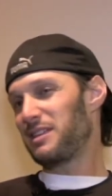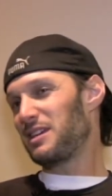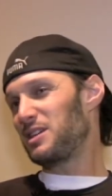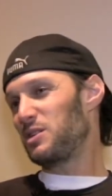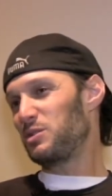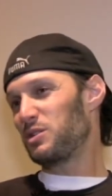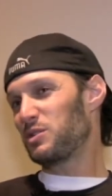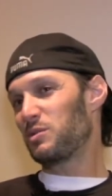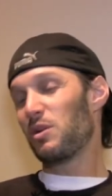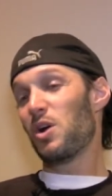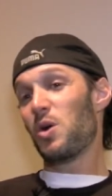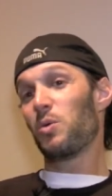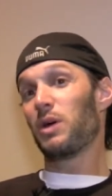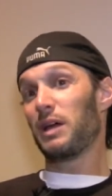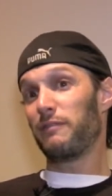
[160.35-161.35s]
I think you just,
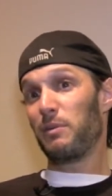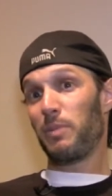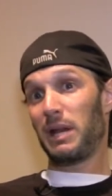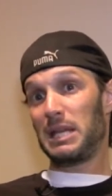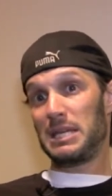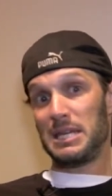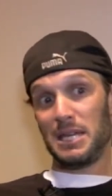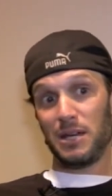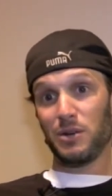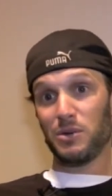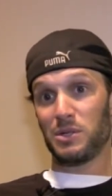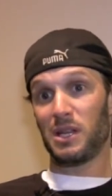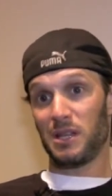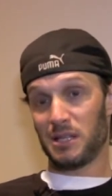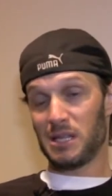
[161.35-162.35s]
well, everybody
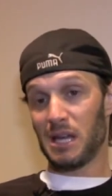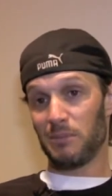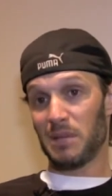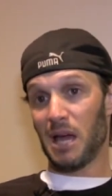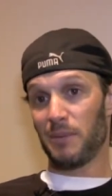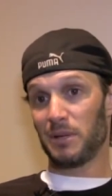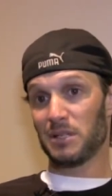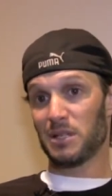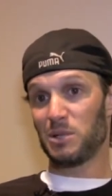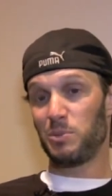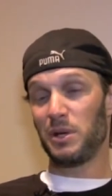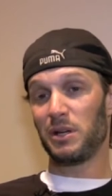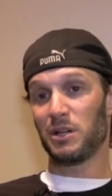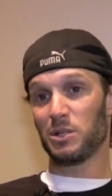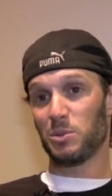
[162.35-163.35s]
hears it at the same time because of
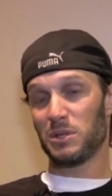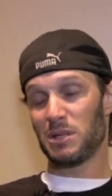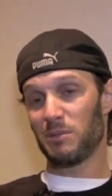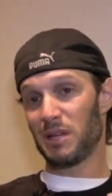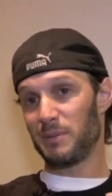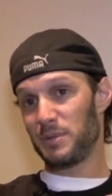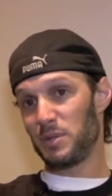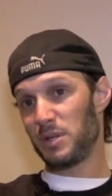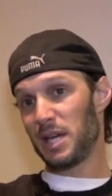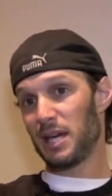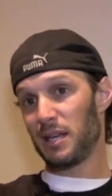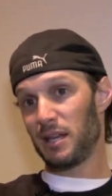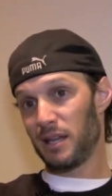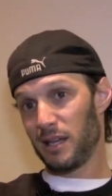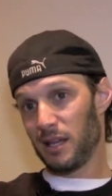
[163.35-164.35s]
speakers, but sometimes you
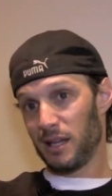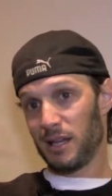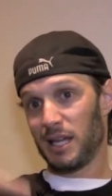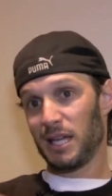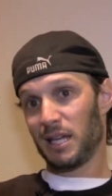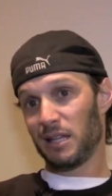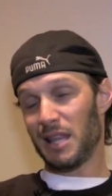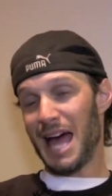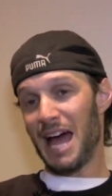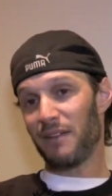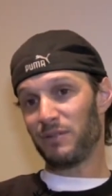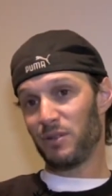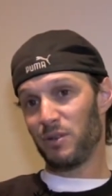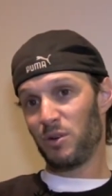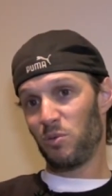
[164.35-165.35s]
get
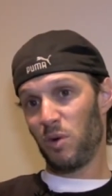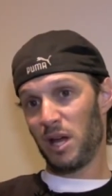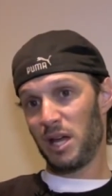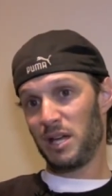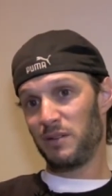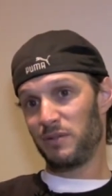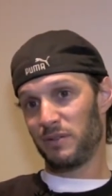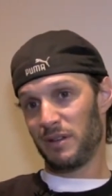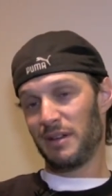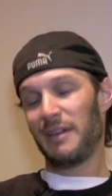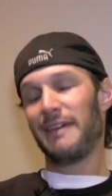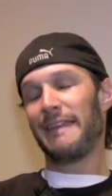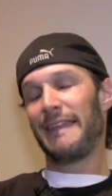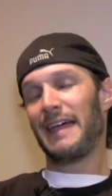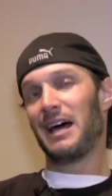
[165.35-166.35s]
laughter and wave.
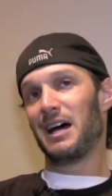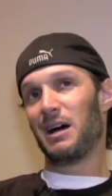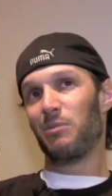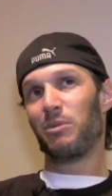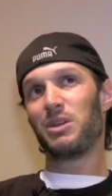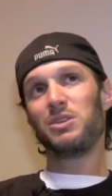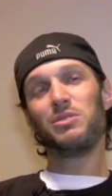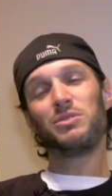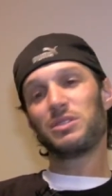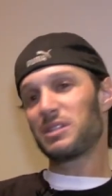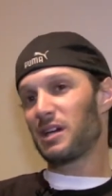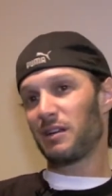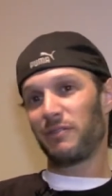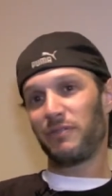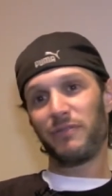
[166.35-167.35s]
Yeah. Uh, but you
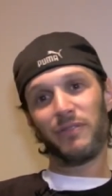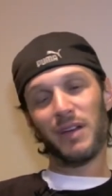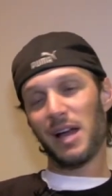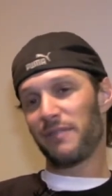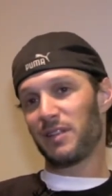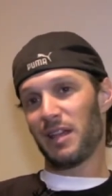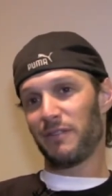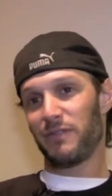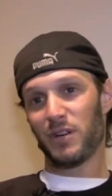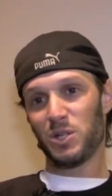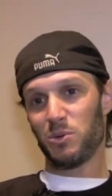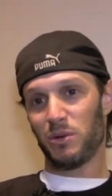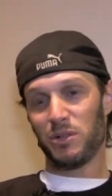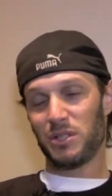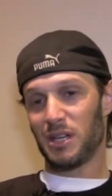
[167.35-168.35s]
just got to, after that
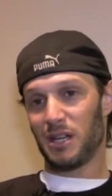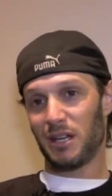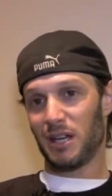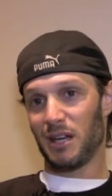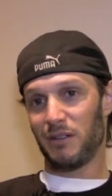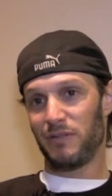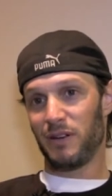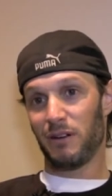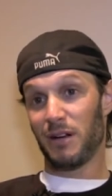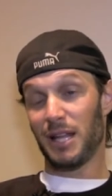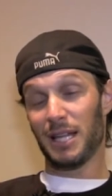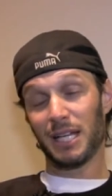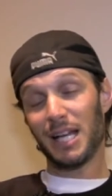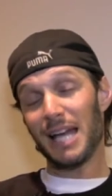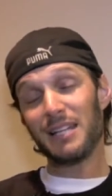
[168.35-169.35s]
first one, you just got to kind of figure it
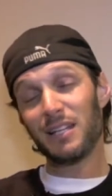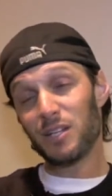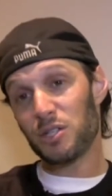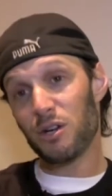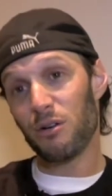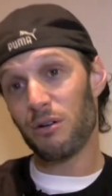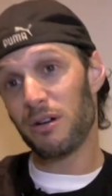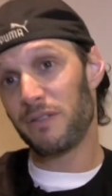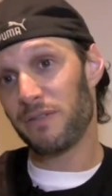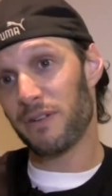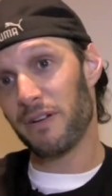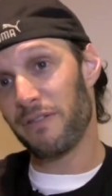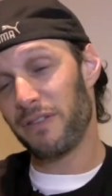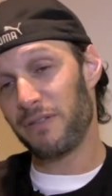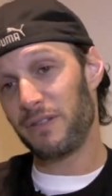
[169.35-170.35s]
out. Like I did a show in
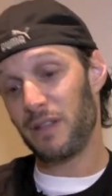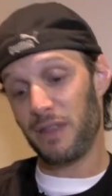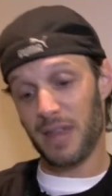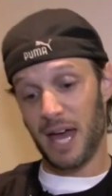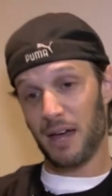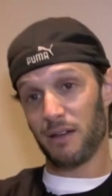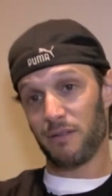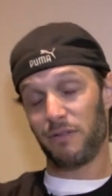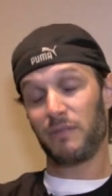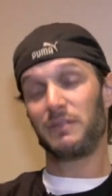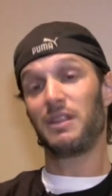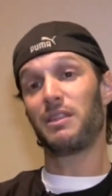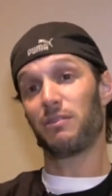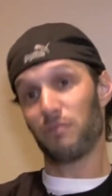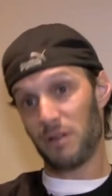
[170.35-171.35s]
front of
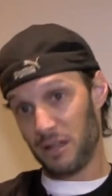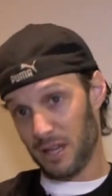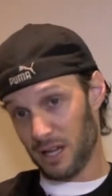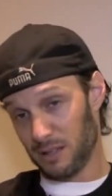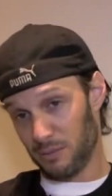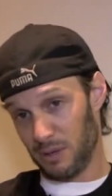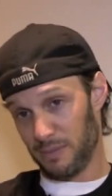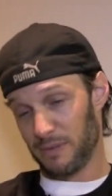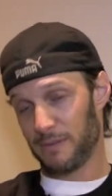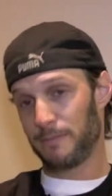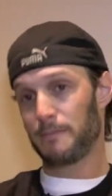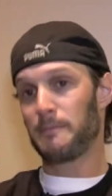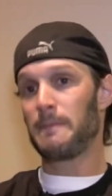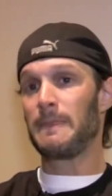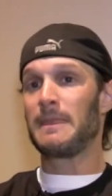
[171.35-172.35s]
fifty-three thousand people. Oh, my
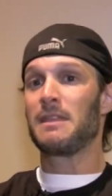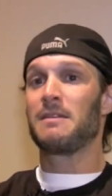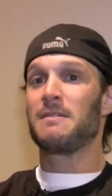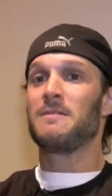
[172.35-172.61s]
God.